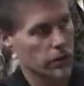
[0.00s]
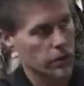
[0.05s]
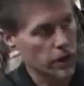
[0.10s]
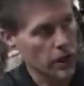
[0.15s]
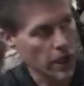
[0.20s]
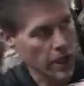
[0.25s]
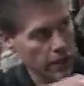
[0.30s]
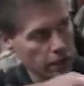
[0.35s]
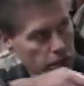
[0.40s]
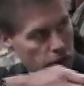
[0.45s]
as
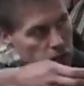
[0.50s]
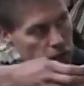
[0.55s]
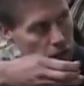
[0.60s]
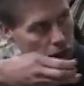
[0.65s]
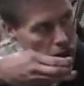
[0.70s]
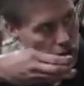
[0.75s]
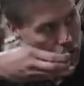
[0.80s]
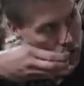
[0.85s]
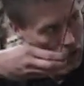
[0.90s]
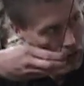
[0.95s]
a kid,
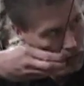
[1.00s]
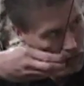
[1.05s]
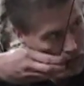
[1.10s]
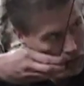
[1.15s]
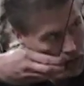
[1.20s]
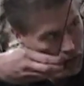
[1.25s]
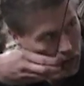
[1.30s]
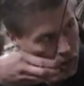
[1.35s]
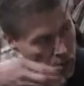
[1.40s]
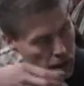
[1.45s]
but,
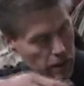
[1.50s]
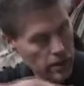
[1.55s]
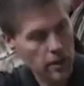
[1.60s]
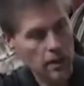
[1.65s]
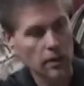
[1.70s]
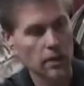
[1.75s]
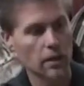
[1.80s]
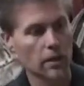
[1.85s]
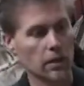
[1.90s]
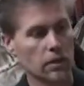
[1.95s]
as pest
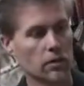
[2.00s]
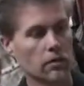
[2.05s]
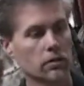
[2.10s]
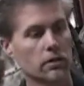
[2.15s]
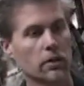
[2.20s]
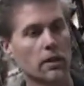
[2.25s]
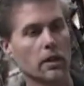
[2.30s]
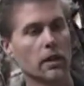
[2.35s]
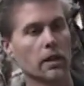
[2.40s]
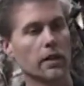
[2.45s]
control,
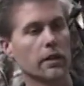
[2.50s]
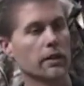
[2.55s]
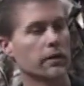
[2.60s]
golf